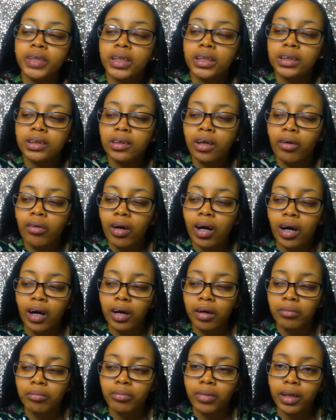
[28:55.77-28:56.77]
So
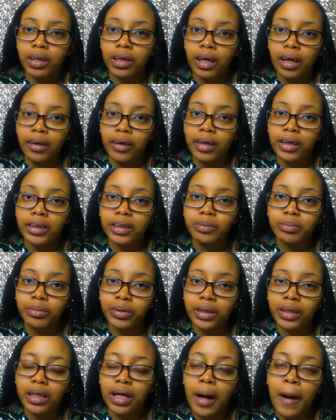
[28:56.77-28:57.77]
um yeah, that is
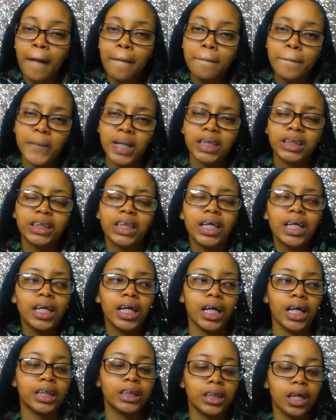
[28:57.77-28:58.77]
pretty much
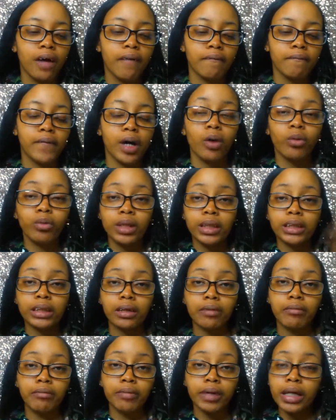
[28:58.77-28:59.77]
it for this
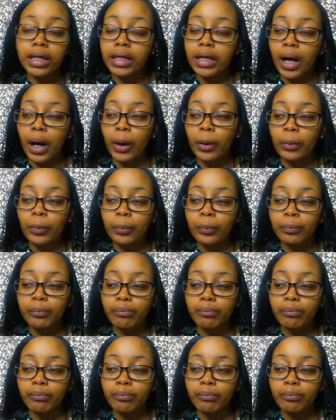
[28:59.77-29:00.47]
video.